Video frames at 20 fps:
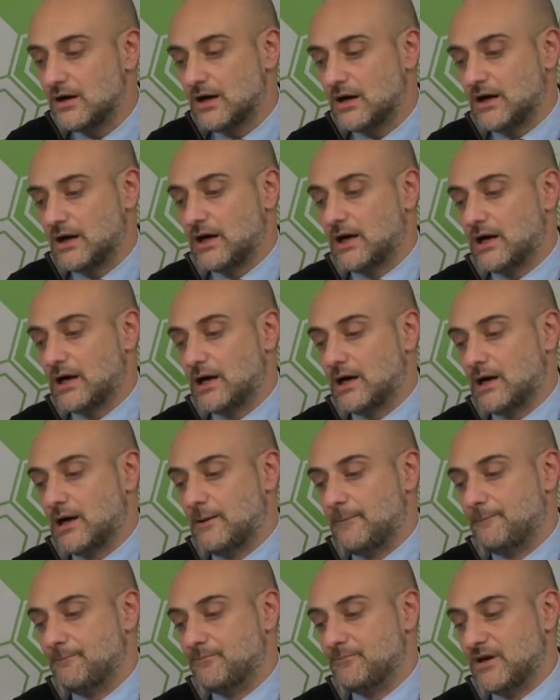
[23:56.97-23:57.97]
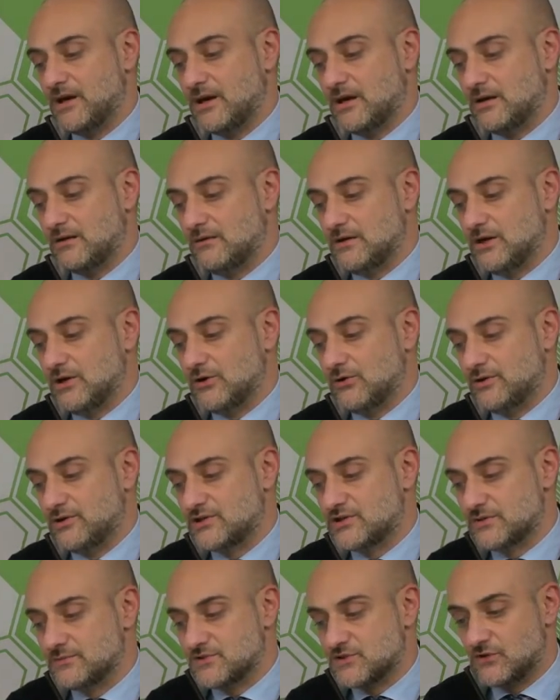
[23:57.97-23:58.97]
You know, in
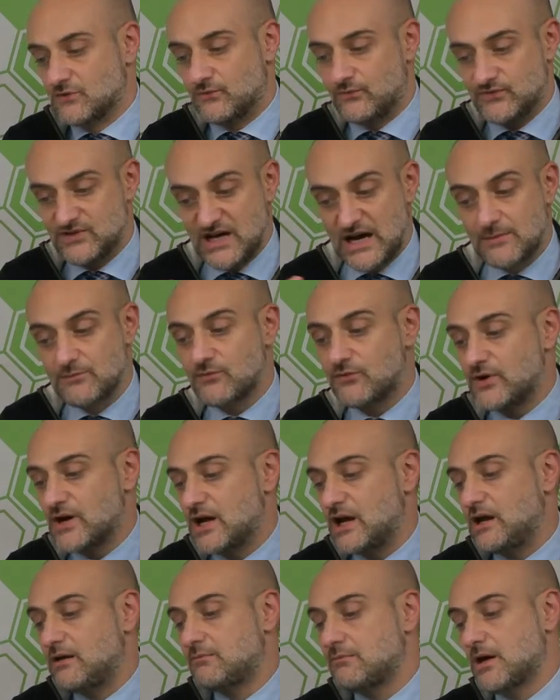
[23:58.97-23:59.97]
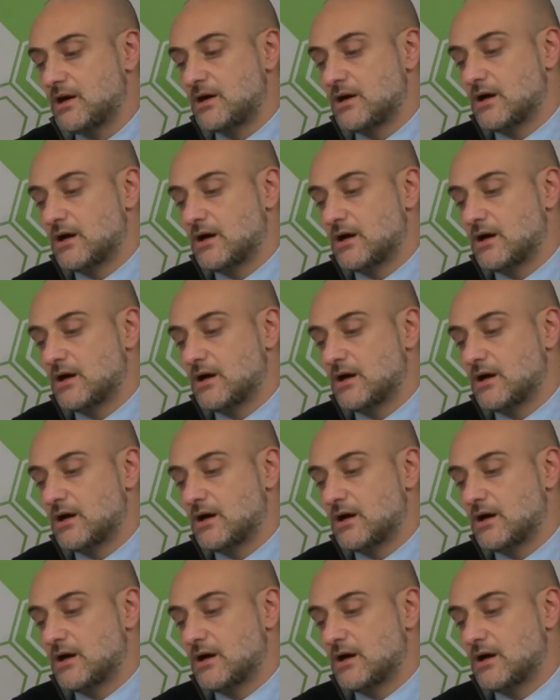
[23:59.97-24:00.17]
terms of time frame,